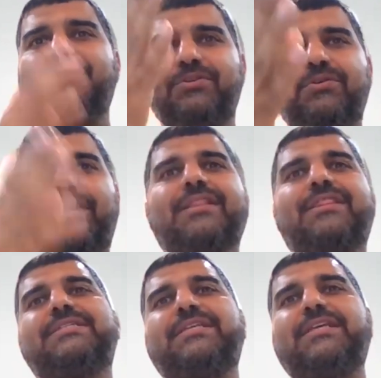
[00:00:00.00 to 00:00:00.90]
You are
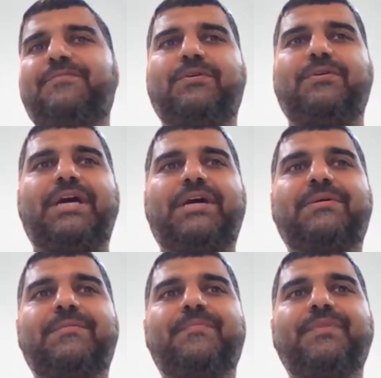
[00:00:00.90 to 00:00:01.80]
the CFO now.
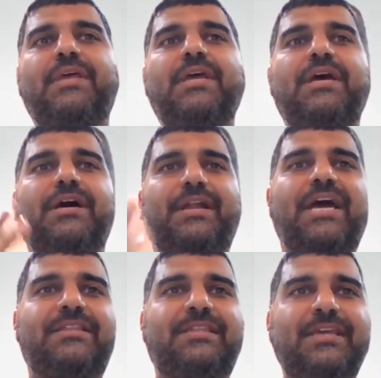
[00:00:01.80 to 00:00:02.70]

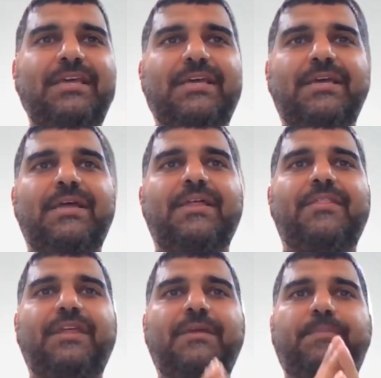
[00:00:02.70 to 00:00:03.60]
Writing
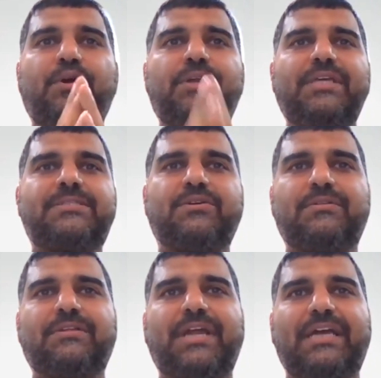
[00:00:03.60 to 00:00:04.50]
the employees'
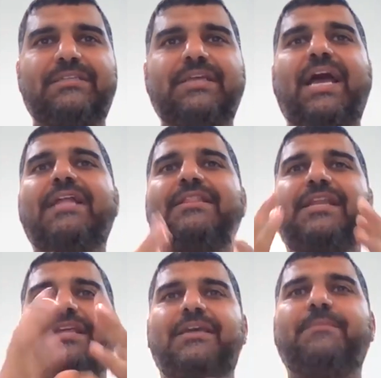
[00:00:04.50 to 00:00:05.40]
contract,
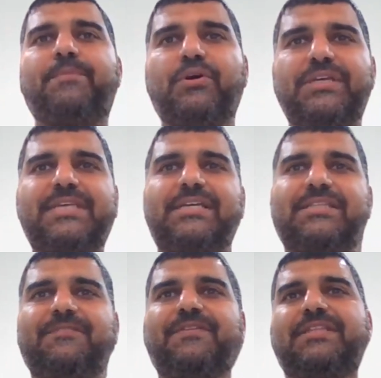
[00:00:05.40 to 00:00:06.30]
handling the employees'
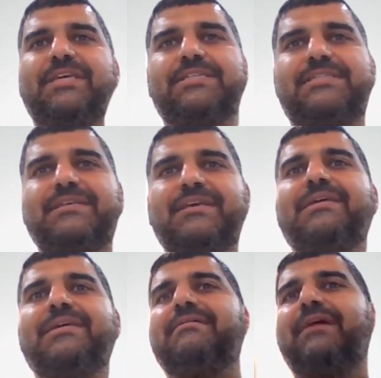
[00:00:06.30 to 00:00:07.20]

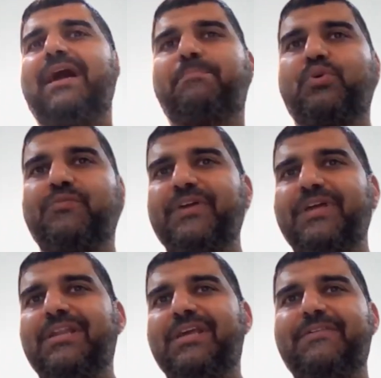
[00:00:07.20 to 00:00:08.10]
activities,
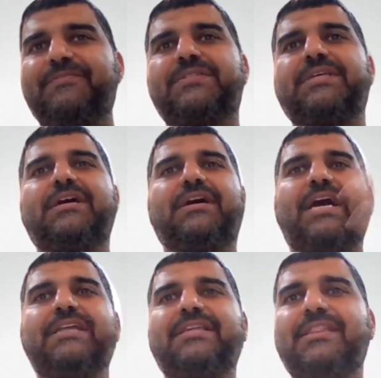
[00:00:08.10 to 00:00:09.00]
approving leaves,
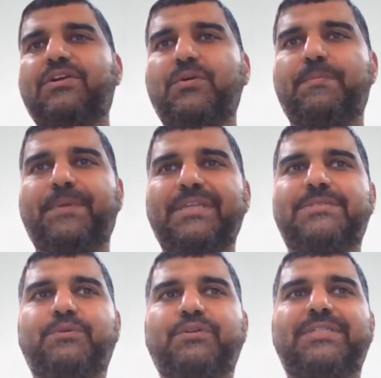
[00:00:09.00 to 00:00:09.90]
writing the
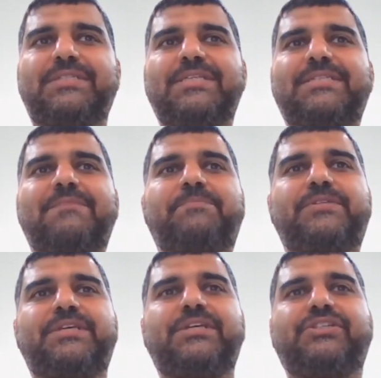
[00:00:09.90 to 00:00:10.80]
company's policies and
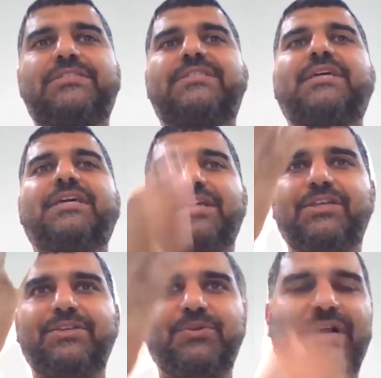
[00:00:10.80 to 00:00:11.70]
procedures.
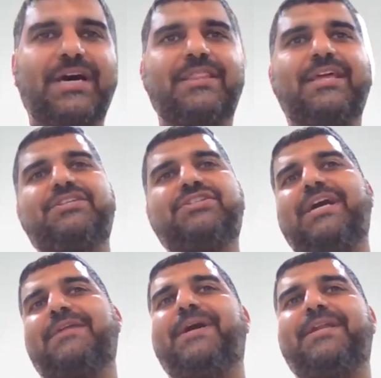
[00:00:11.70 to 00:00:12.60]
You are the
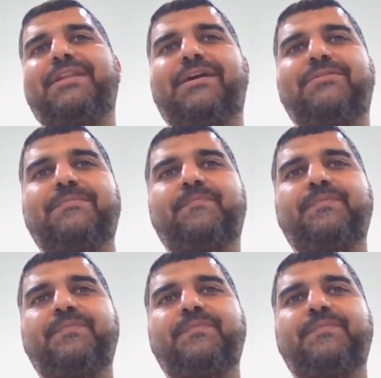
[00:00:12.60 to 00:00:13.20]
HR man now.